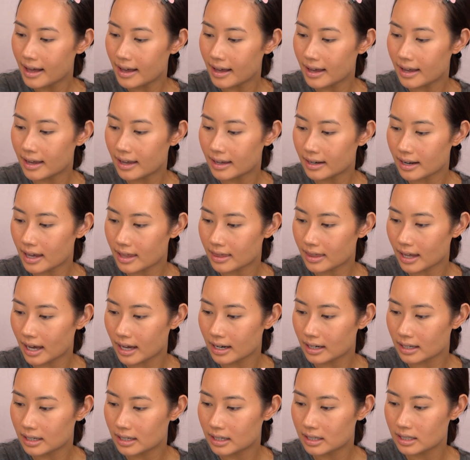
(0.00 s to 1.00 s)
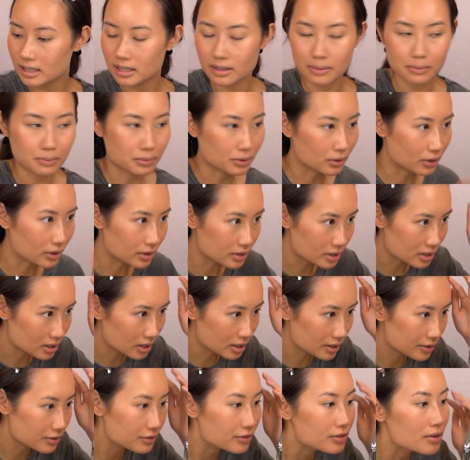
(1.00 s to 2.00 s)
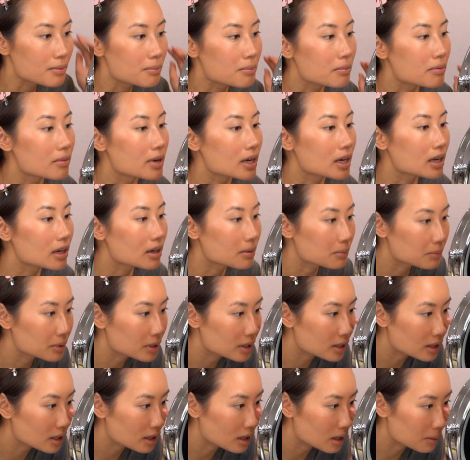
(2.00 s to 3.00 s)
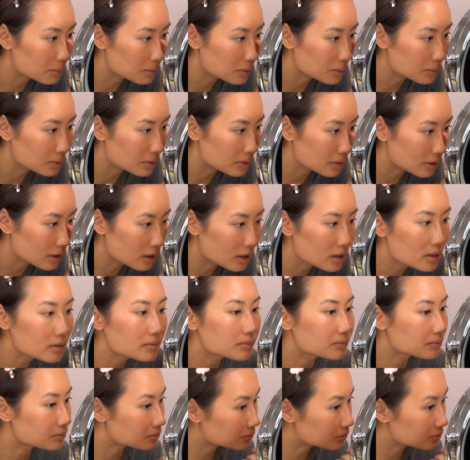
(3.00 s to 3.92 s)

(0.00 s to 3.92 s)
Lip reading: And that is bronzer for me. I'm pretty happy with that.